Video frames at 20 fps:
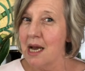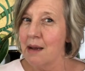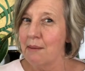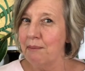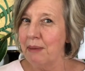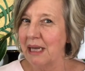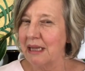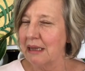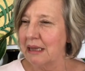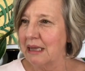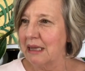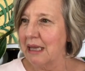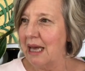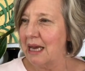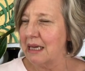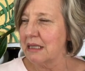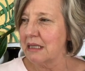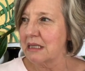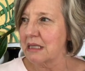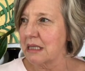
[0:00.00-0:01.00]
but
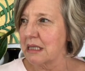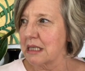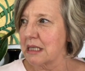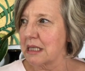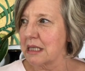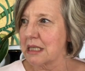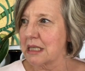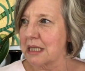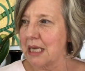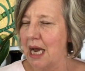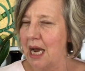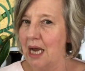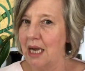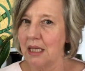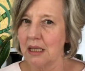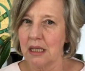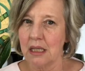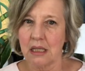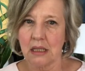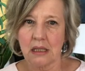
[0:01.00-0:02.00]
that isn't to say
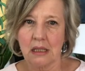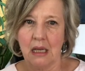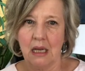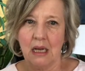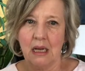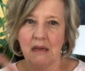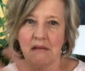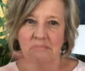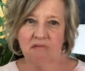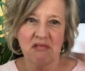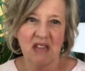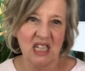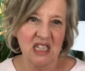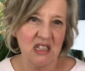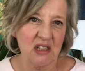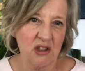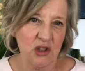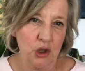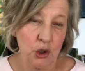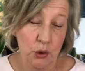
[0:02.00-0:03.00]
that they they
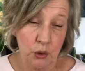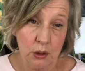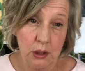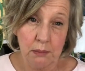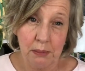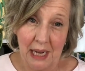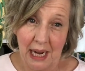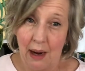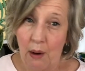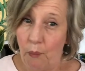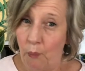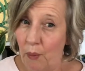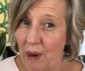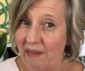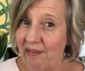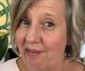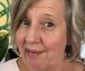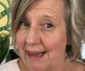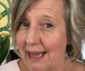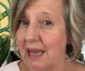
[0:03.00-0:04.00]
don't talk about
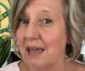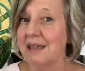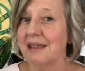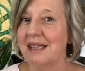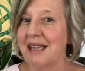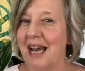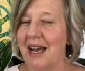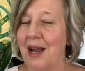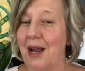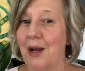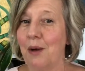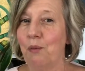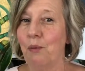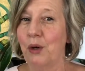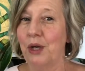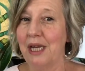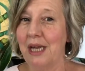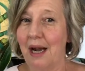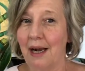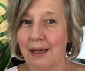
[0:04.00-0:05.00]
when they were
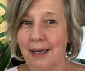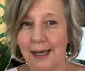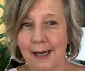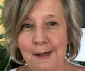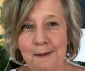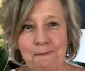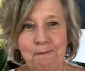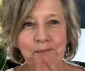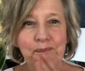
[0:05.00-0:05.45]
younger.